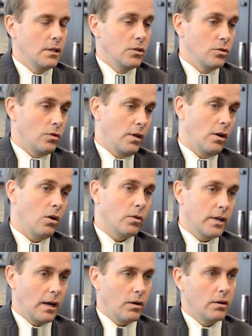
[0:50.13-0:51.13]
So they all
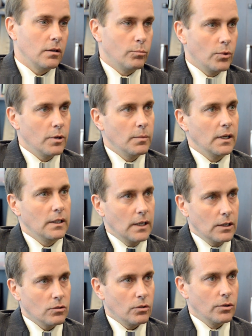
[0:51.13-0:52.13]
carry a pretty big
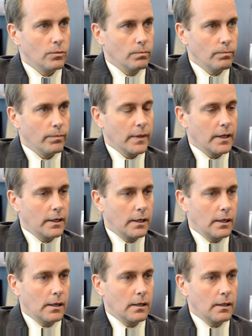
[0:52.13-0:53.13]
caseload uh,